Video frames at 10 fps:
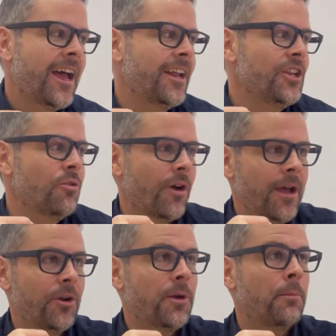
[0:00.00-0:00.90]
And you were
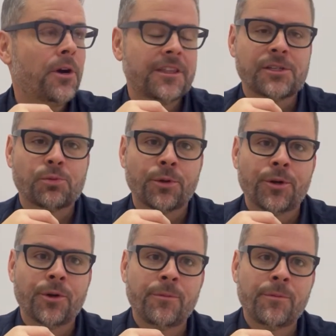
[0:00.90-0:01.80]
able to book this
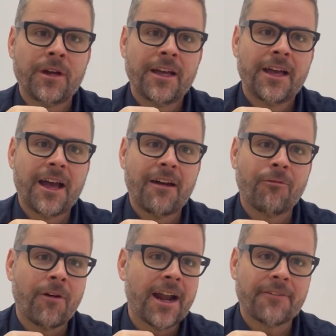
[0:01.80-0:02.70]
room
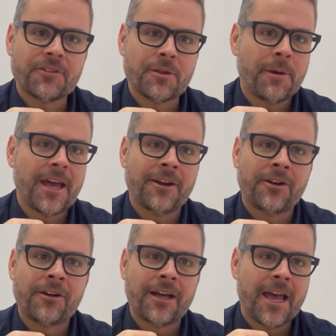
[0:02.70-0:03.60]
right after the
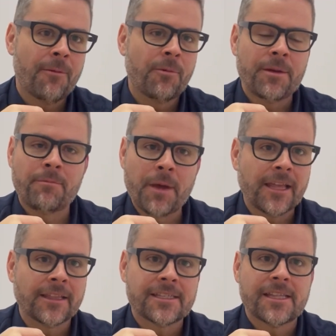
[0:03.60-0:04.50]
panel, and we
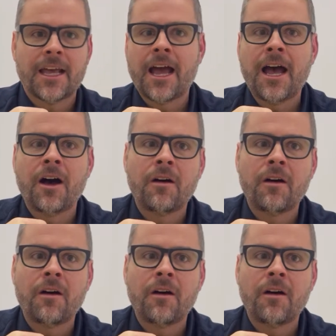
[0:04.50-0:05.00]
banged this thing out.